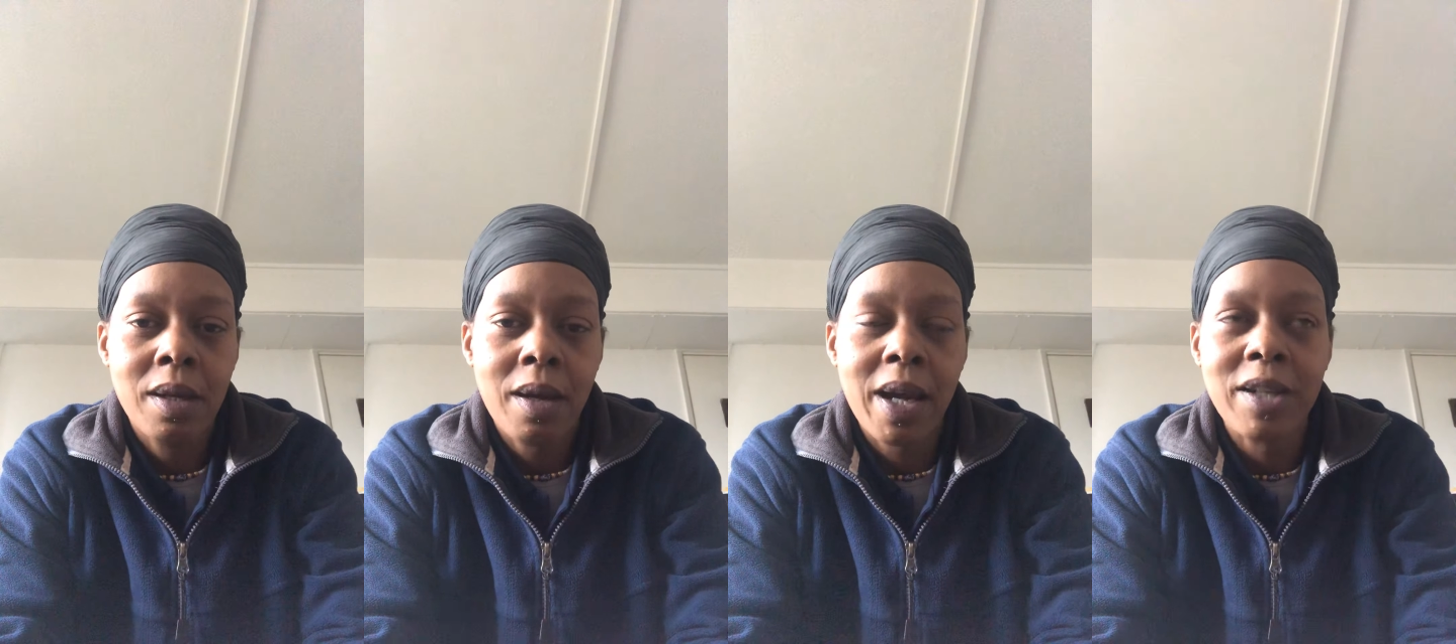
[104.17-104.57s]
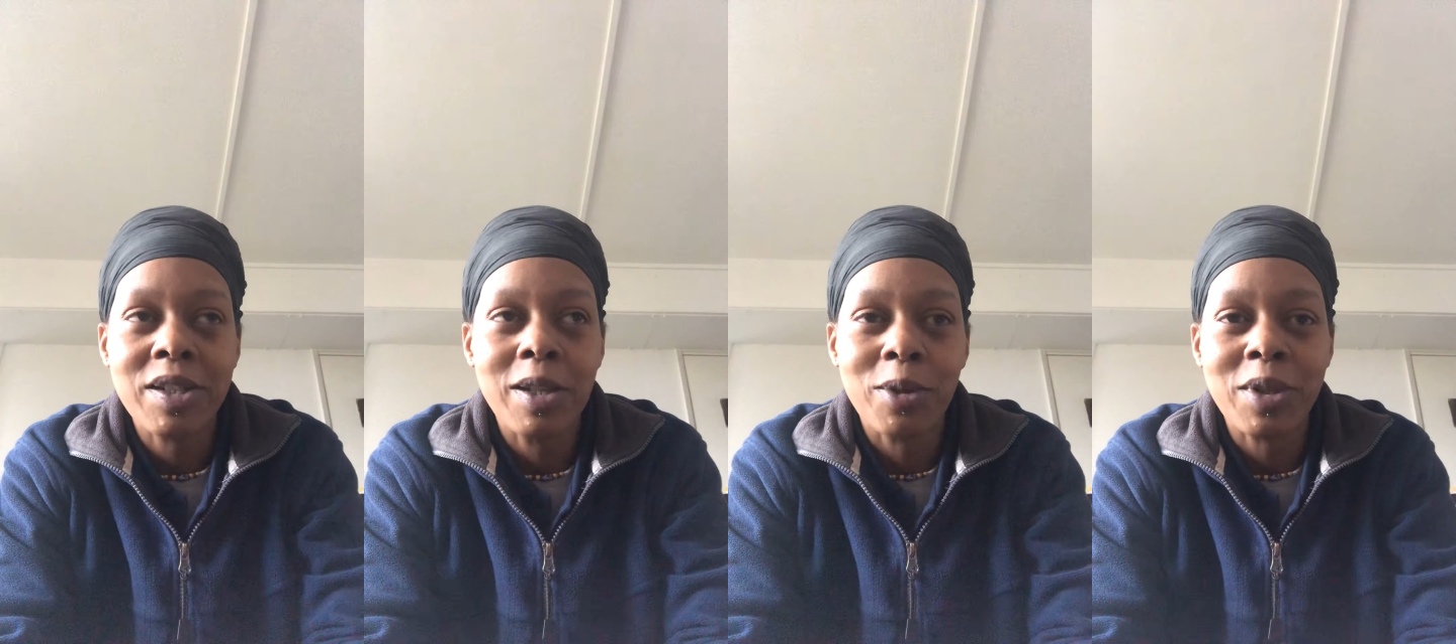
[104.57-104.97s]
I
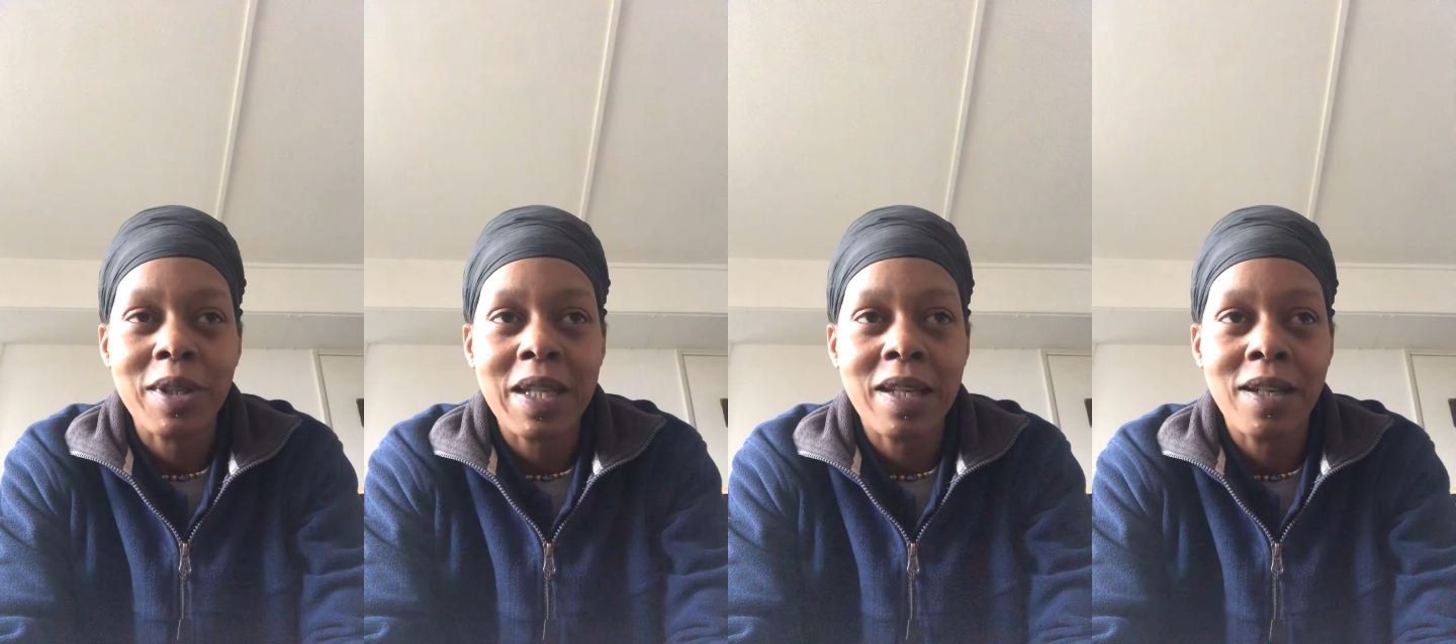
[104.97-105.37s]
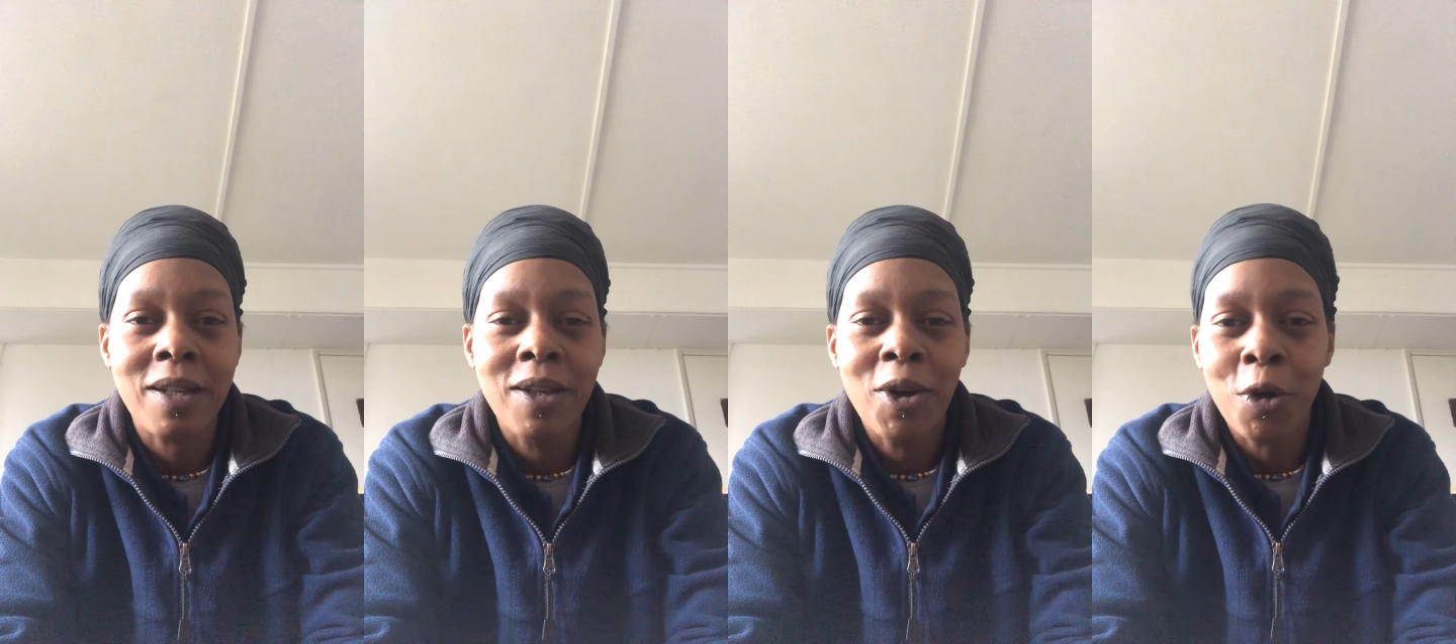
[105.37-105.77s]
actually looked at the
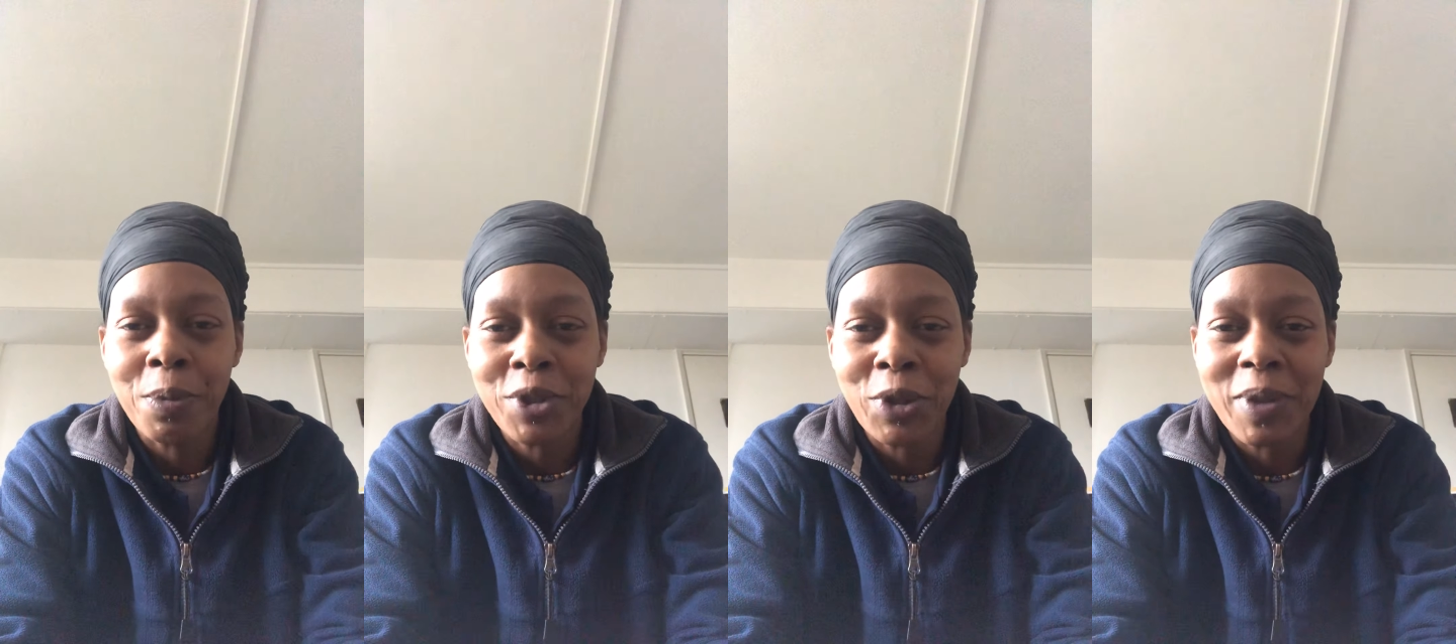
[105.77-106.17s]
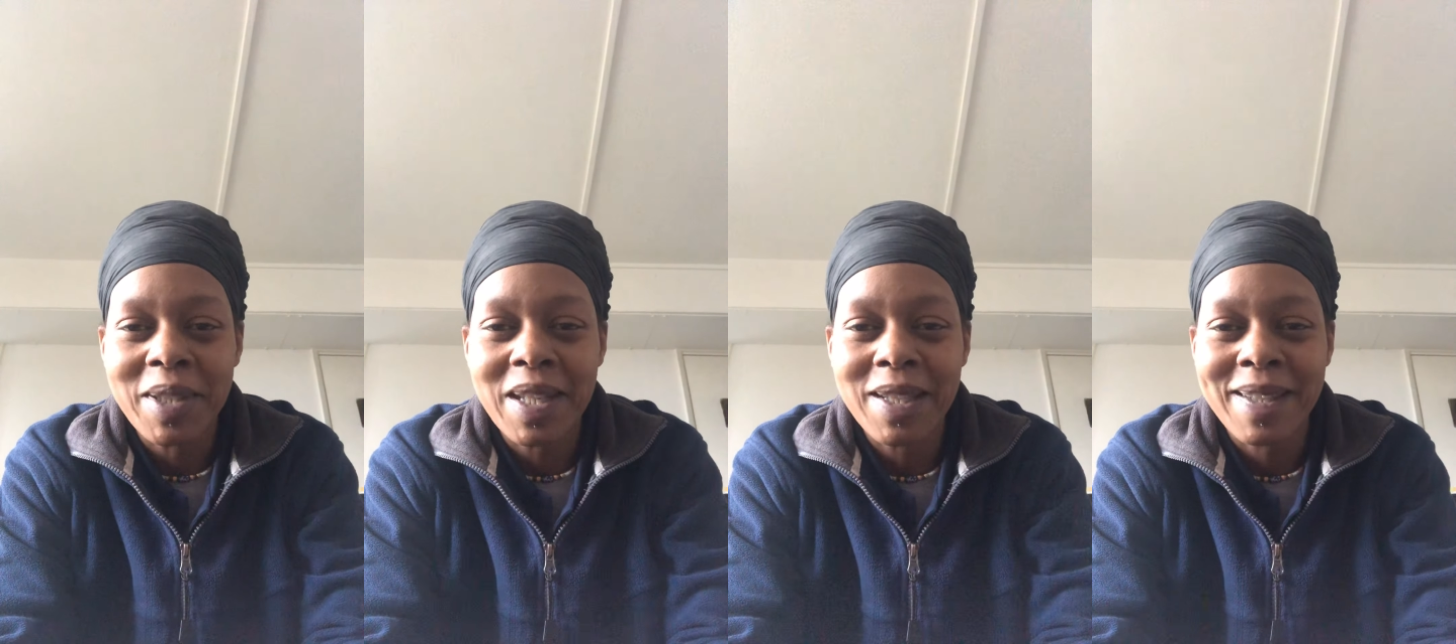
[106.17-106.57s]

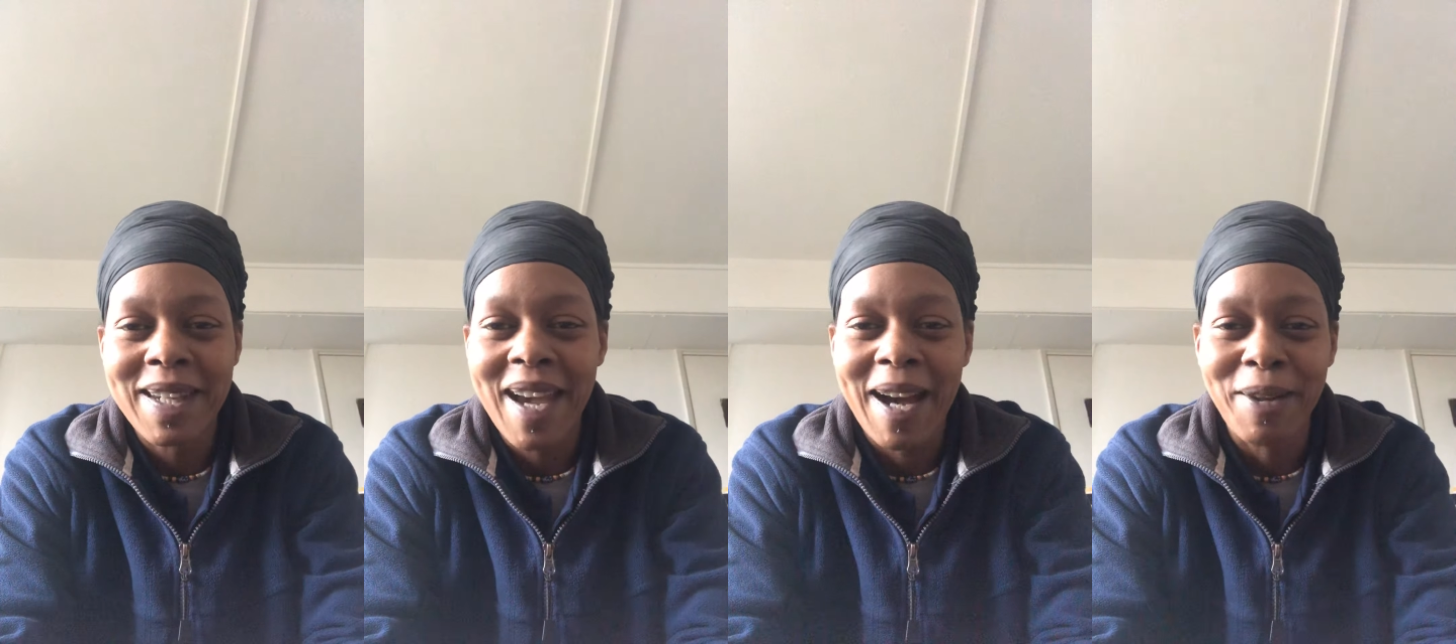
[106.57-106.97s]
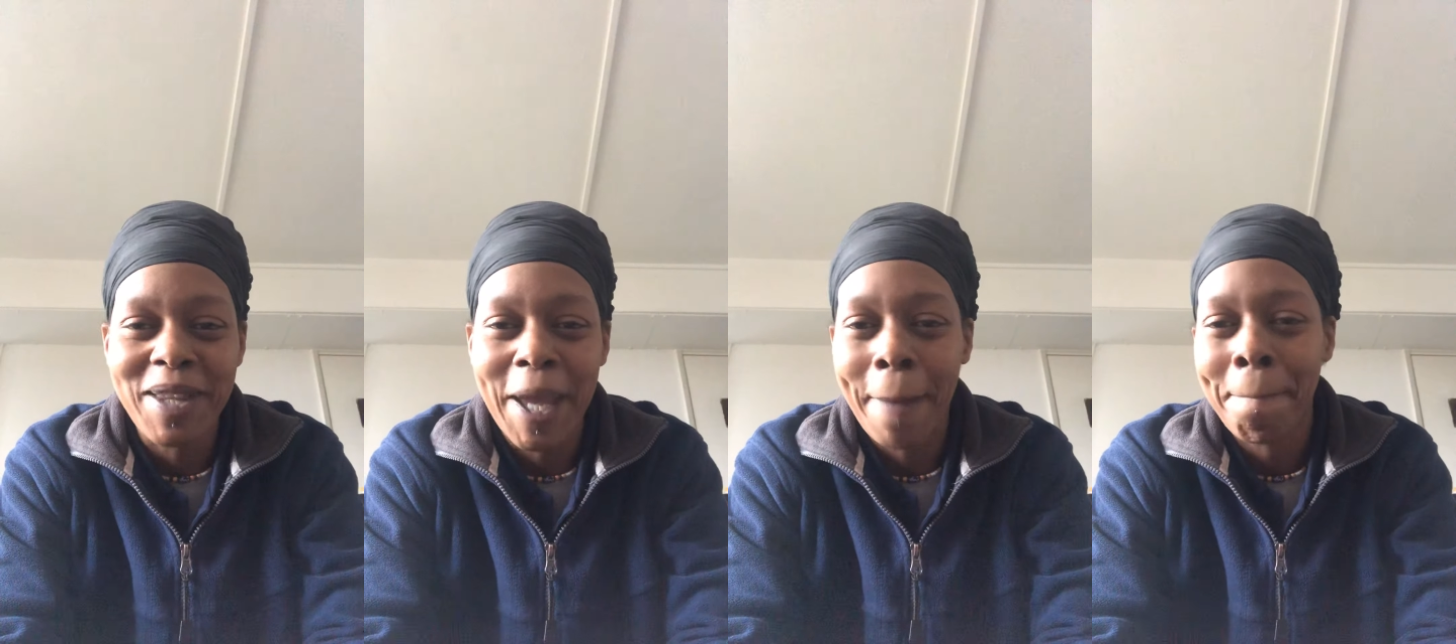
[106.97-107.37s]
opportunity to get out
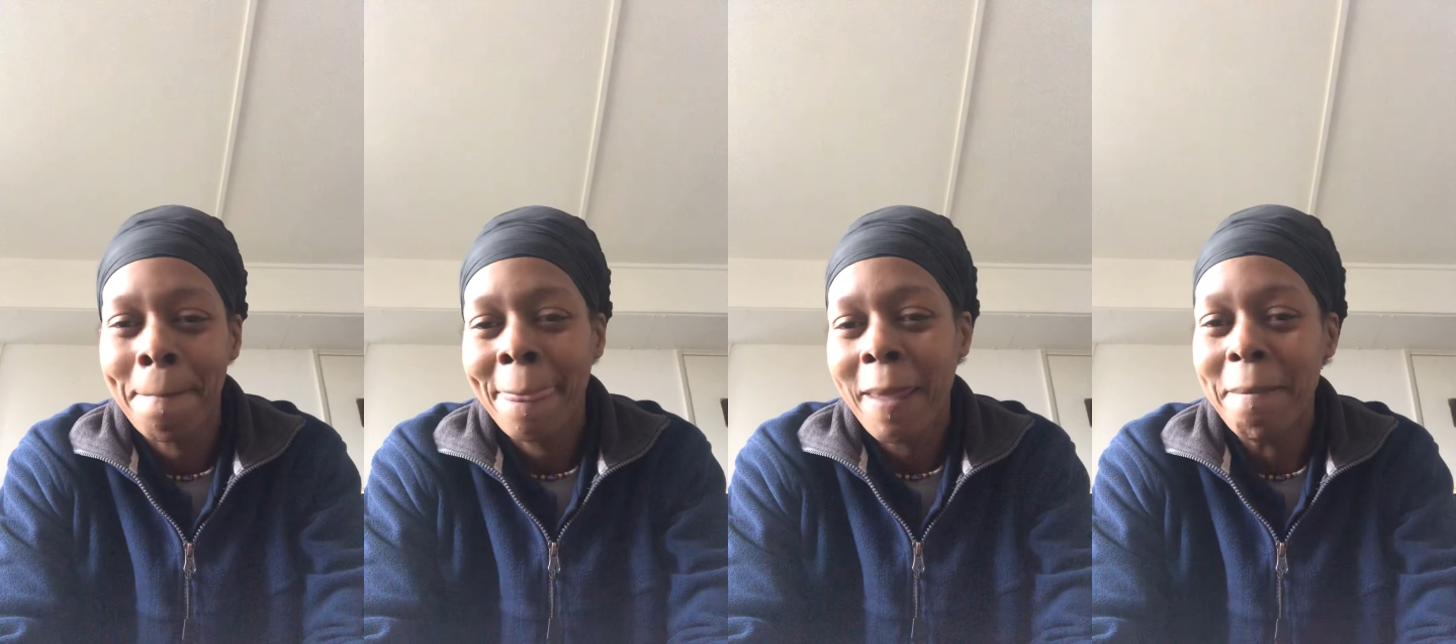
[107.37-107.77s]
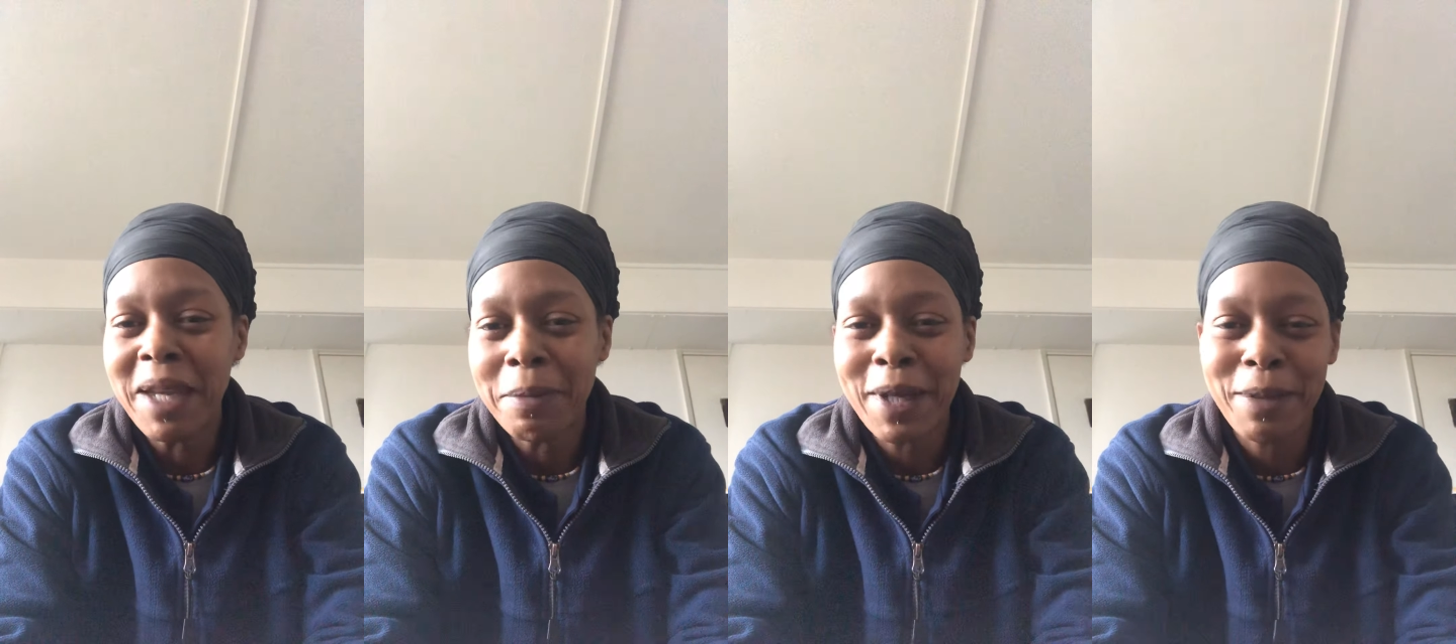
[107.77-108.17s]
there,
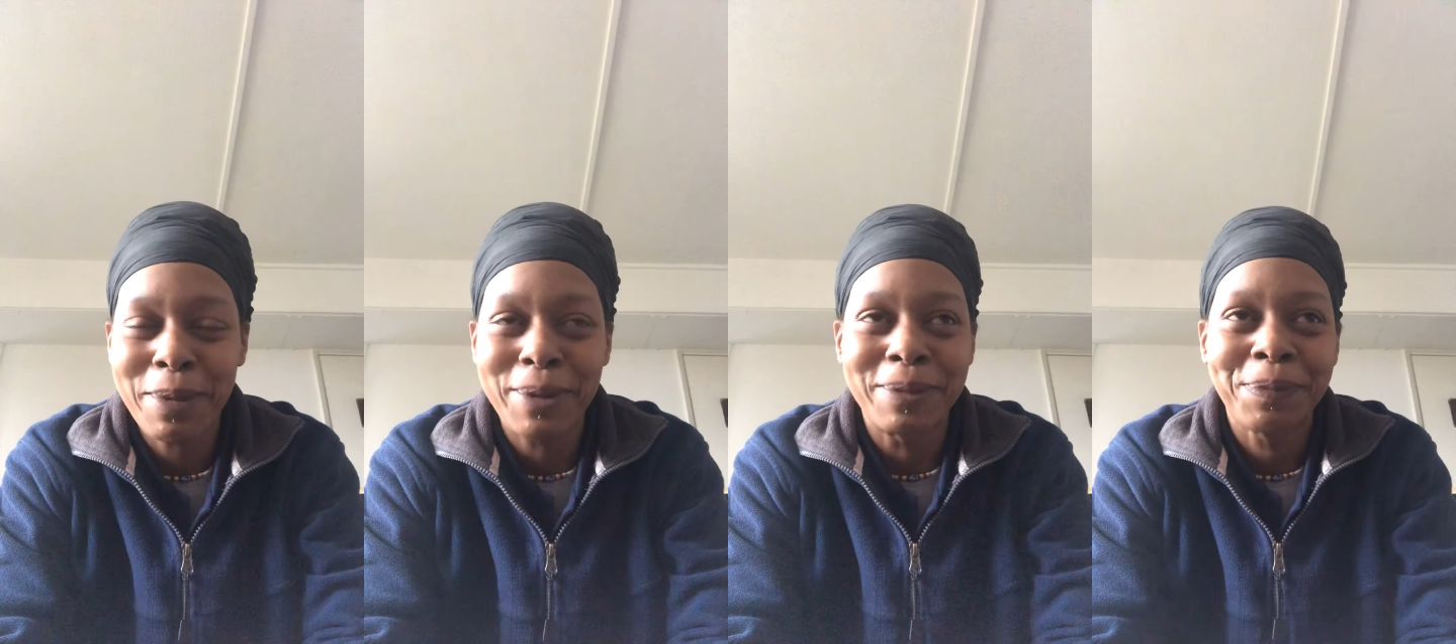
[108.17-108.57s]
meet people,